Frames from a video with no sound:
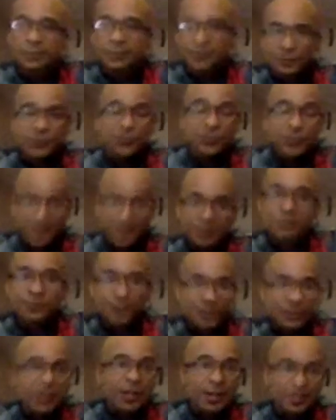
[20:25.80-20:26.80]
reflected
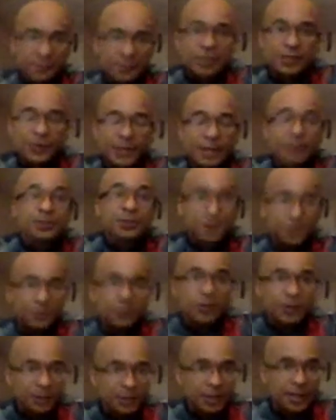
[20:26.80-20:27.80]
from an object that you
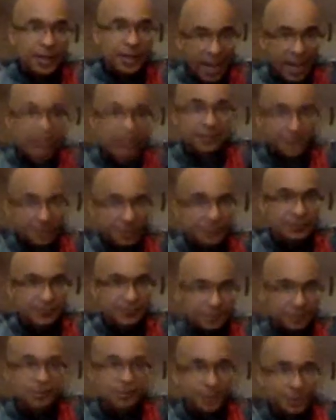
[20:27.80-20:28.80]
are not
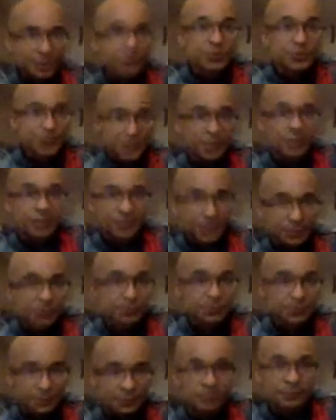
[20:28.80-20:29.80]
interested in,
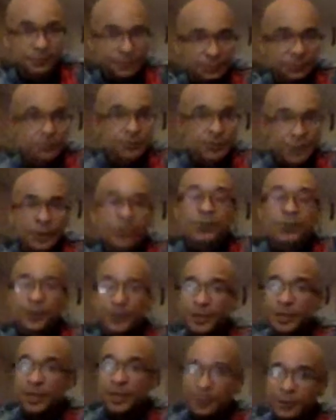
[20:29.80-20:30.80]
or
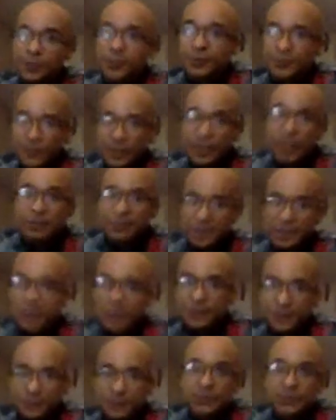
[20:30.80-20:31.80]
an area of an object
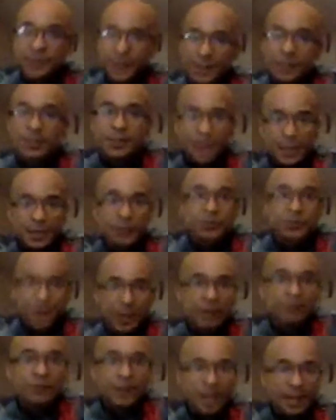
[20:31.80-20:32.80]
that you
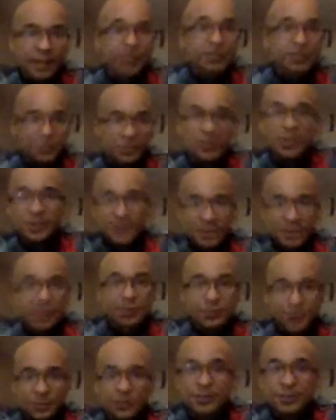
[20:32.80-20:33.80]
have not expressed
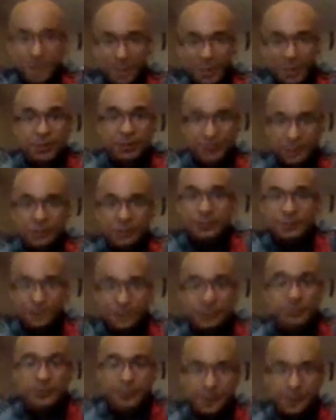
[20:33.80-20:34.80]
interest in,
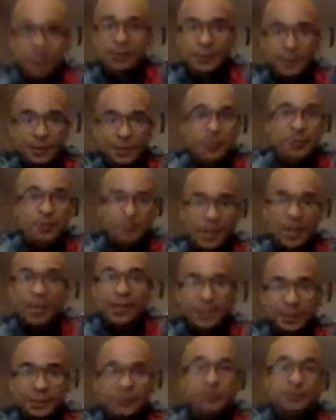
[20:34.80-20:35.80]

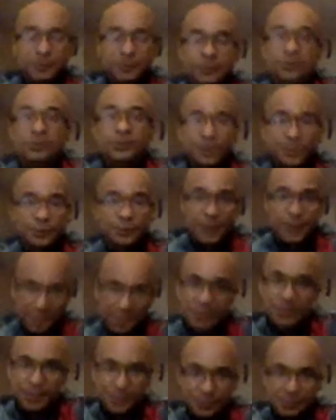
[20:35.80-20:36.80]
by
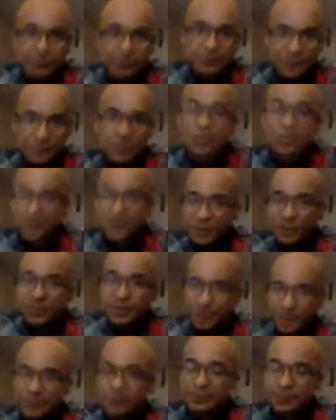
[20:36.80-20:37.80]
directing
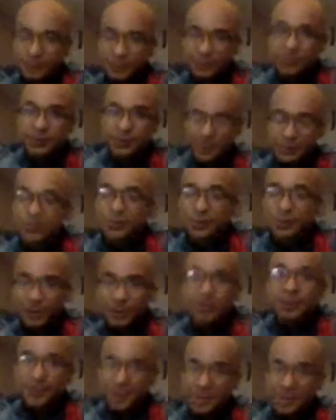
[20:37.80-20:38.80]
squarely your
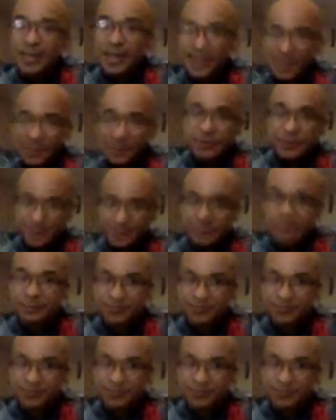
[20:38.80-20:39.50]
lens at it,